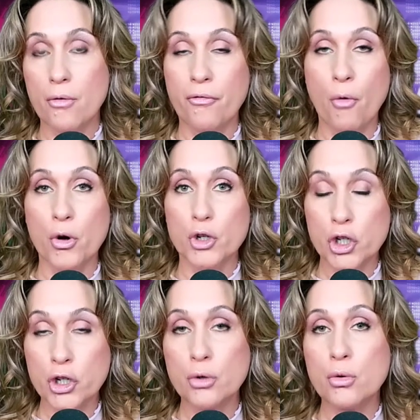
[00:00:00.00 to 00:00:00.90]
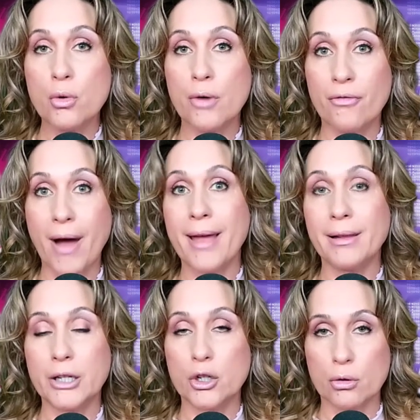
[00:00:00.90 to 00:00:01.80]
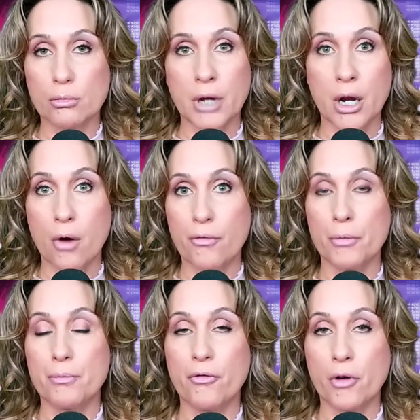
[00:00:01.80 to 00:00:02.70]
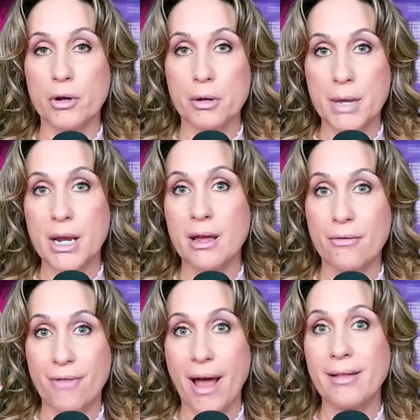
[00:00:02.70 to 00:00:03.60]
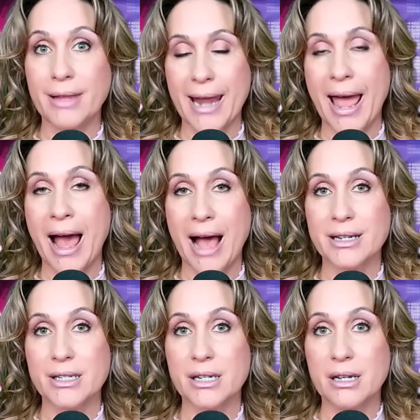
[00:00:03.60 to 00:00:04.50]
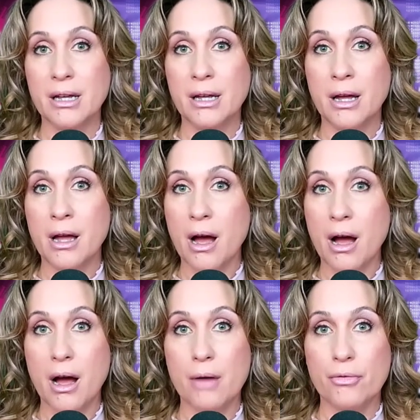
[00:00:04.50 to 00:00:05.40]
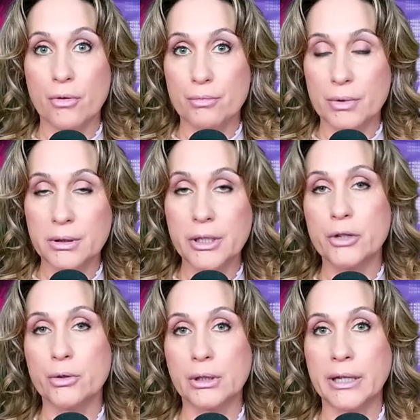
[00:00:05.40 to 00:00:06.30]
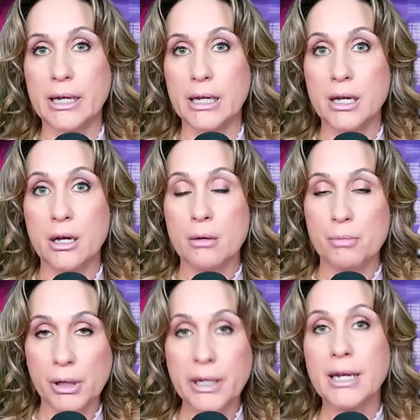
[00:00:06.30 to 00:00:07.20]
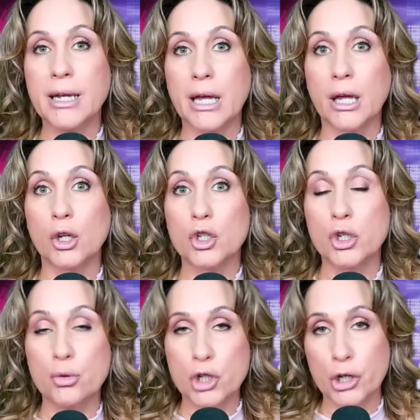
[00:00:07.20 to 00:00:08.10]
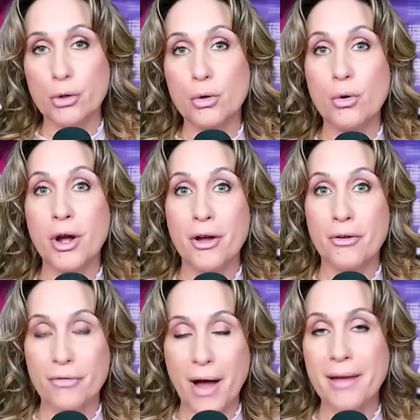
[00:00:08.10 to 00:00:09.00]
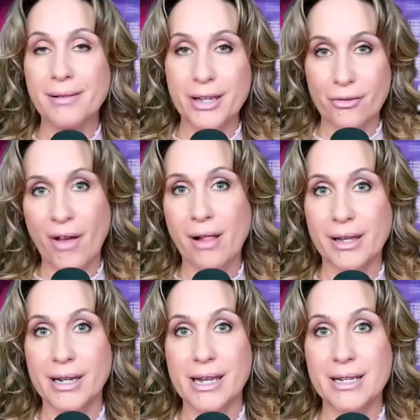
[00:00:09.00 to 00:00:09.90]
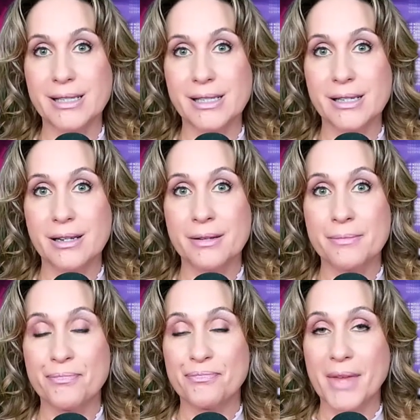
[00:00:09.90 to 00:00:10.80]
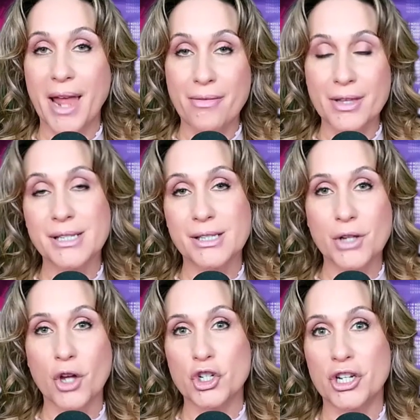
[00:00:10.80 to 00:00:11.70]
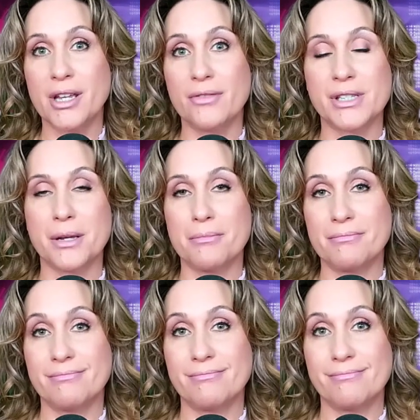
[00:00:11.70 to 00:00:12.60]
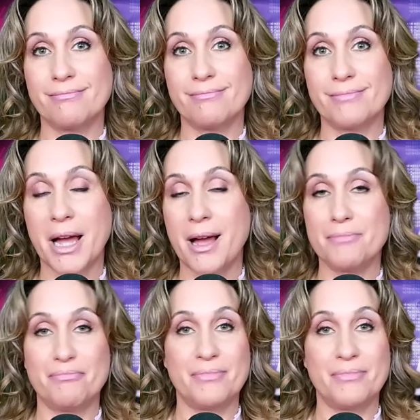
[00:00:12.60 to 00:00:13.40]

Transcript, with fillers: for two violent, you know, for for committing a violent act uh, for literally pleading to two violent felonies. And this is all she gives him. I,